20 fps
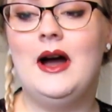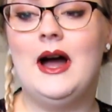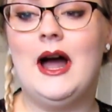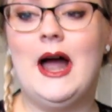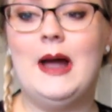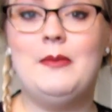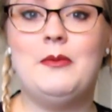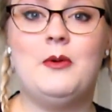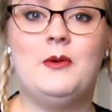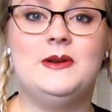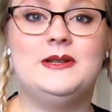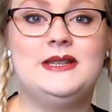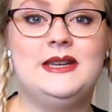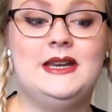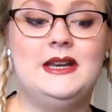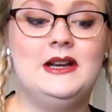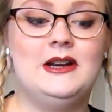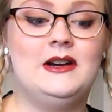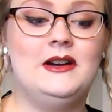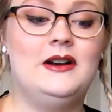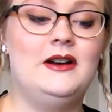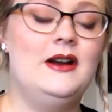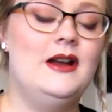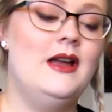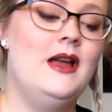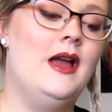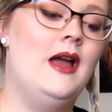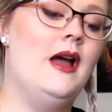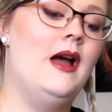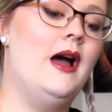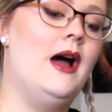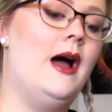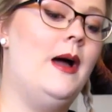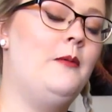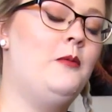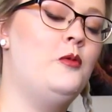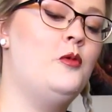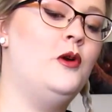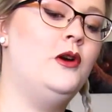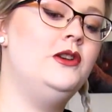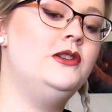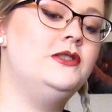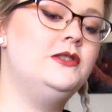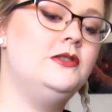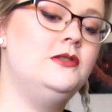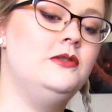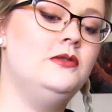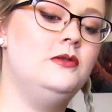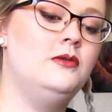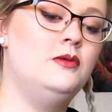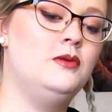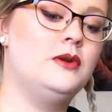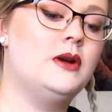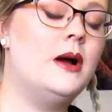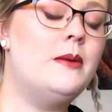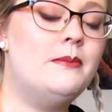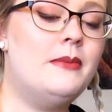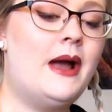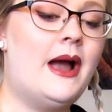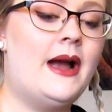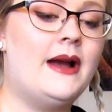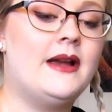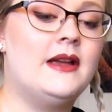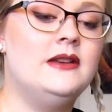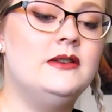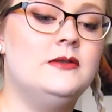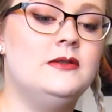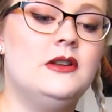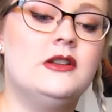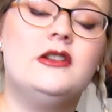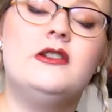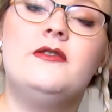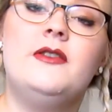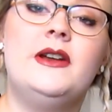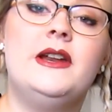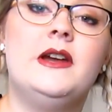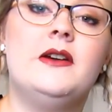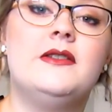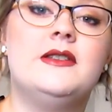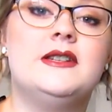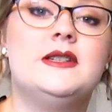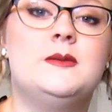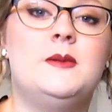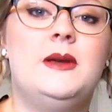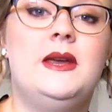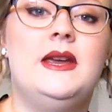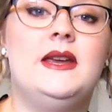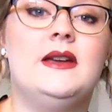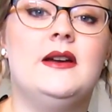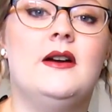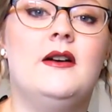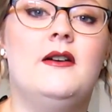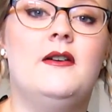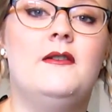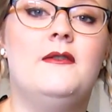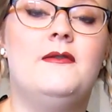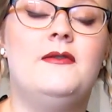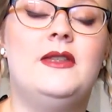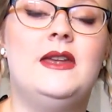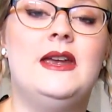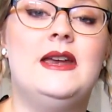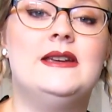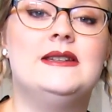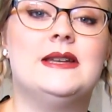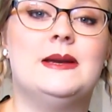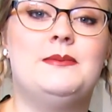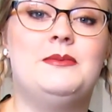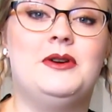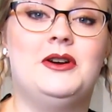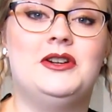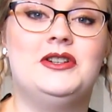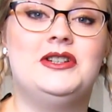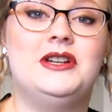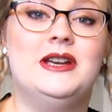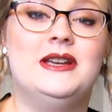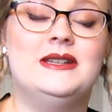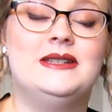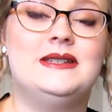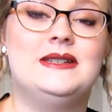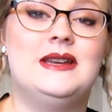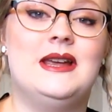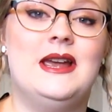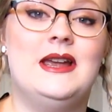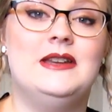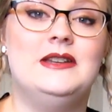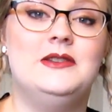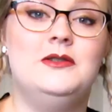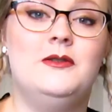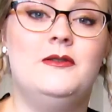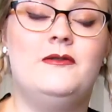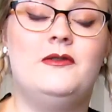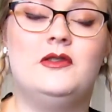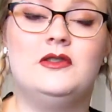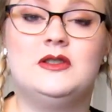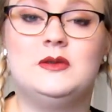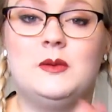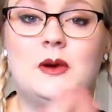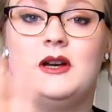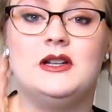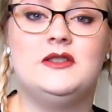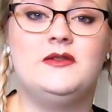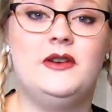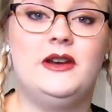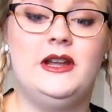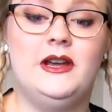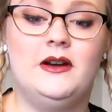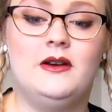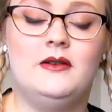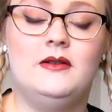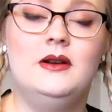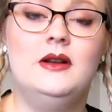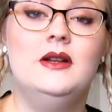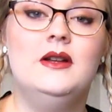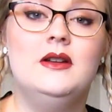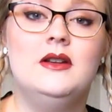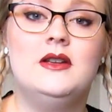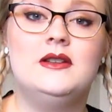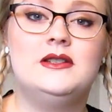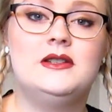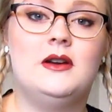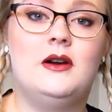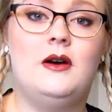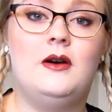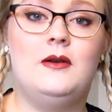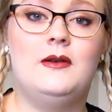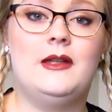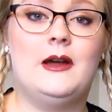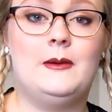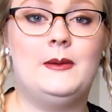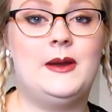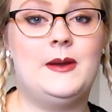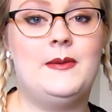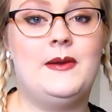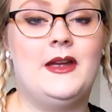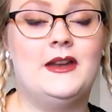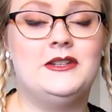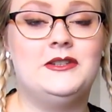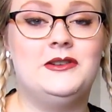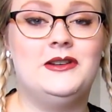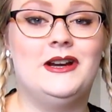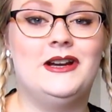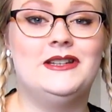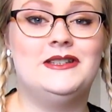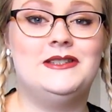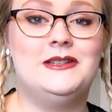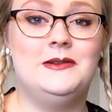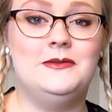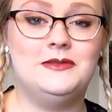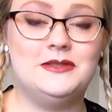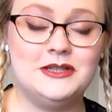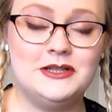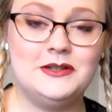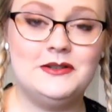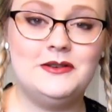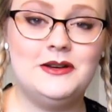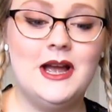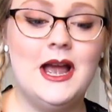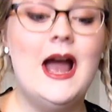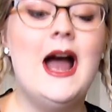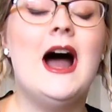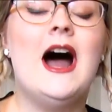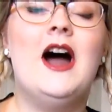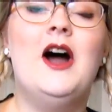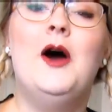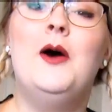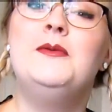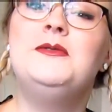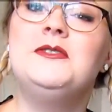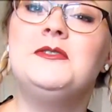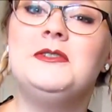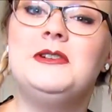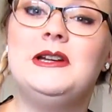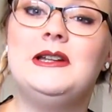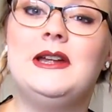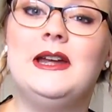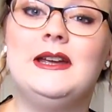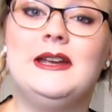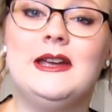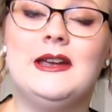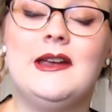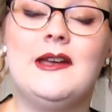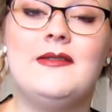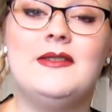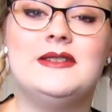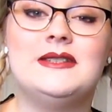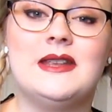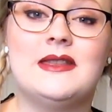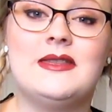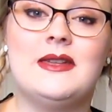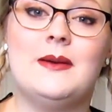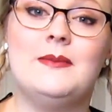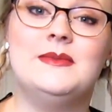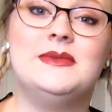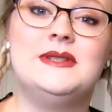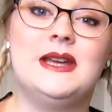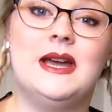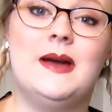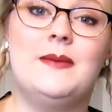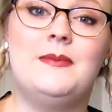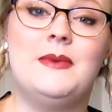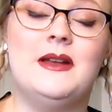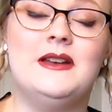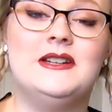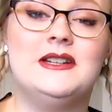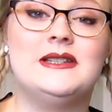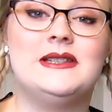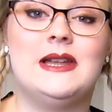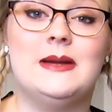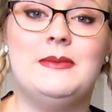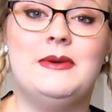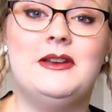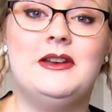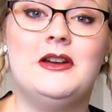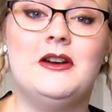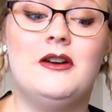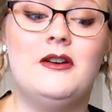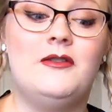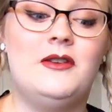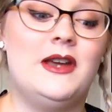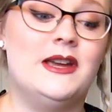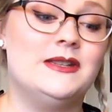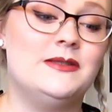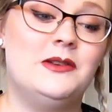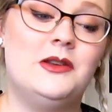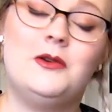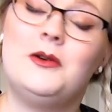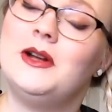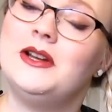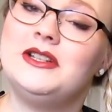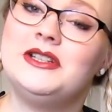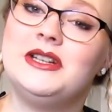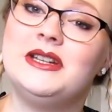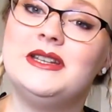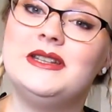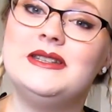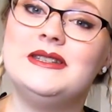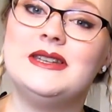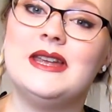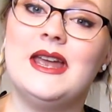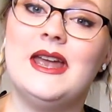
I'm always here. I'm going to come back and do another video this week of things I purchased and do a full swatch video. So that will be coming at you guys soon too. I hope you really like it. Give this a thumbs up and just let me know if you guys have any questions.